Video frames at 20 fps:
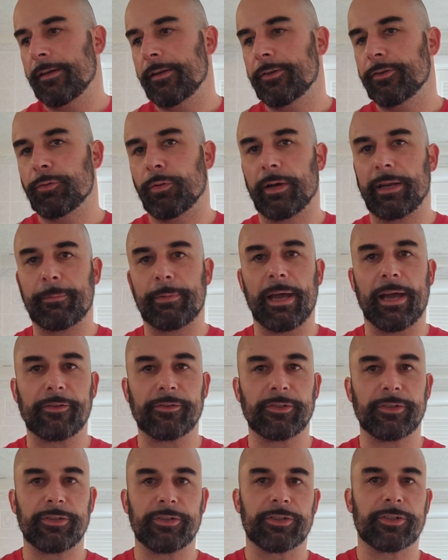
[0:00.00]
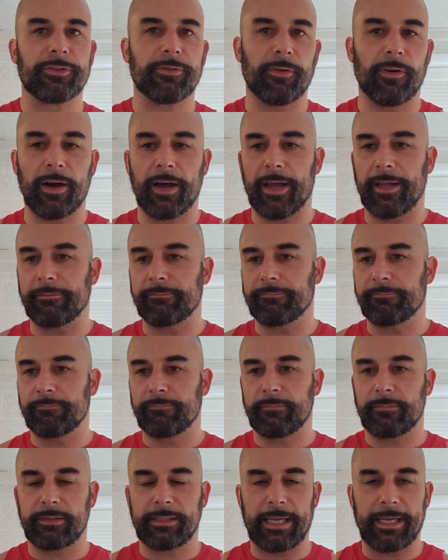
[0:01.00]
20 pounds on your squat,
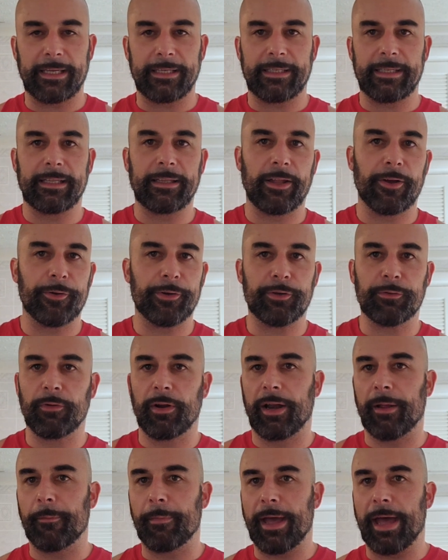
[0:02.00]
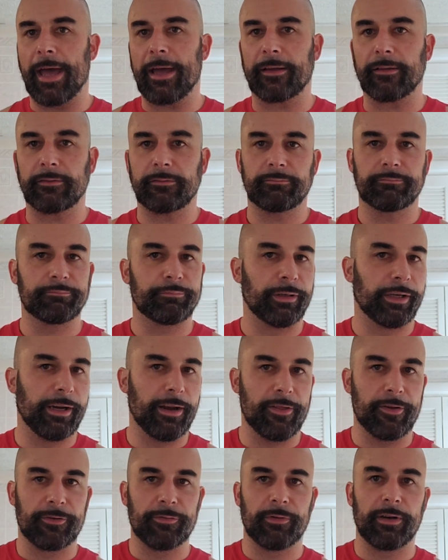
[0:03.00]
take a deload, you run it back, put
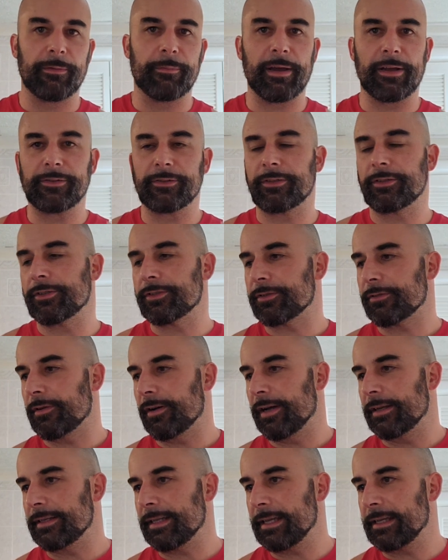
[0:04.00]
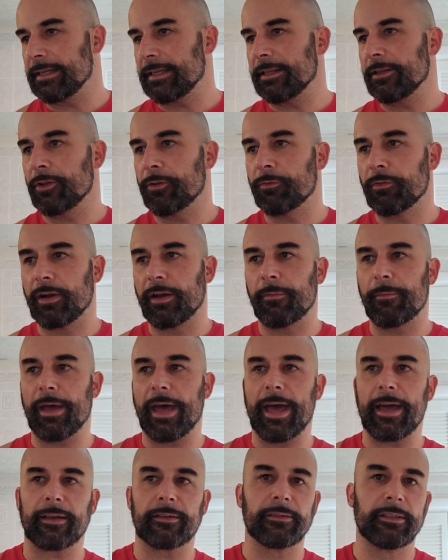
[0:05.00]
another 20 pounds on your squat, take a deload, run it
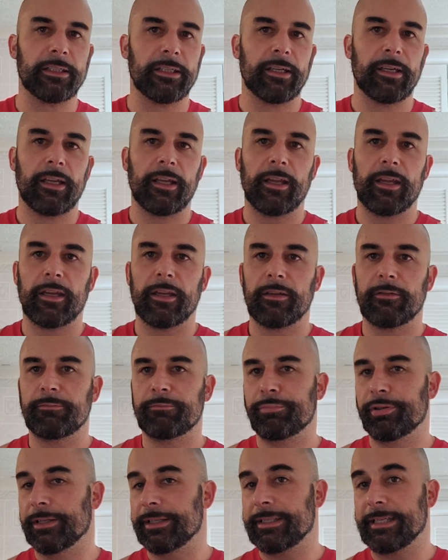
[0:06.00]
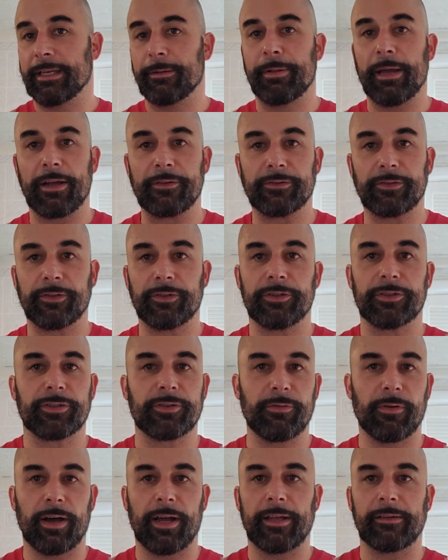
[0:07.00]
back, put 10 pounds on your
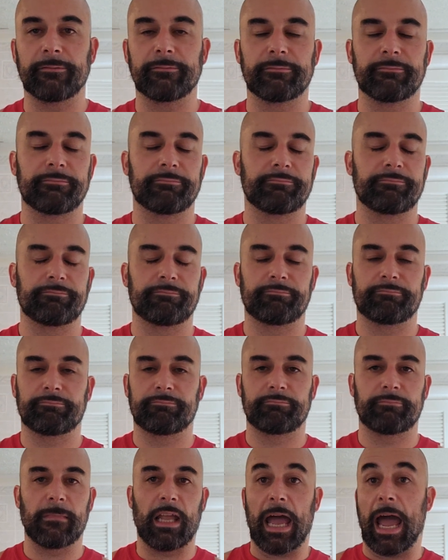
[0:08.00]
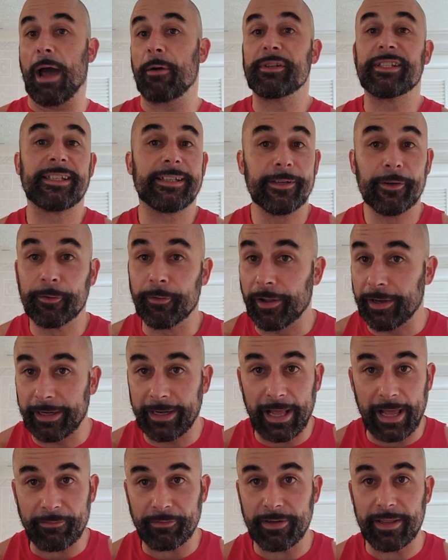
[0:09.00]
squat, I would still run
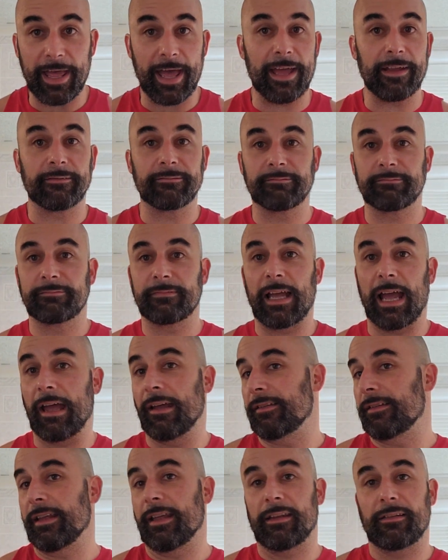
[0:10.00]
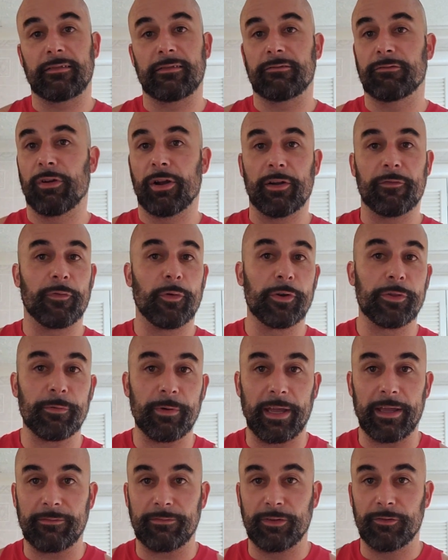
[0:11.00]
it after that. I'd run a fourth
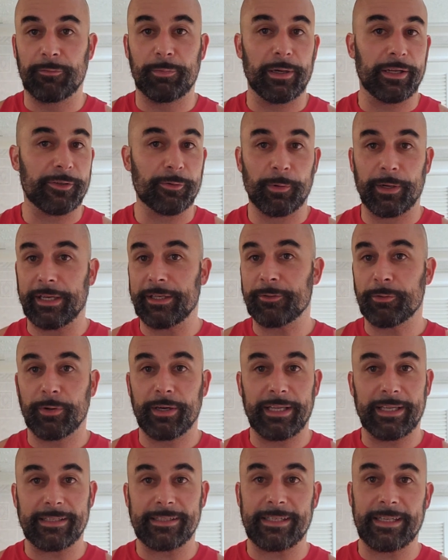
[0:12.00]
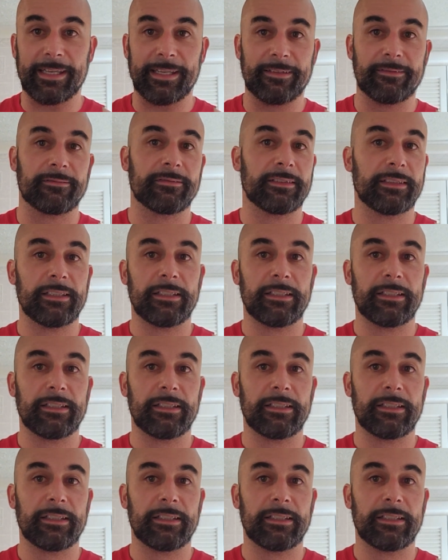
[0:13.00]
wave. You put 20, 20, and 10,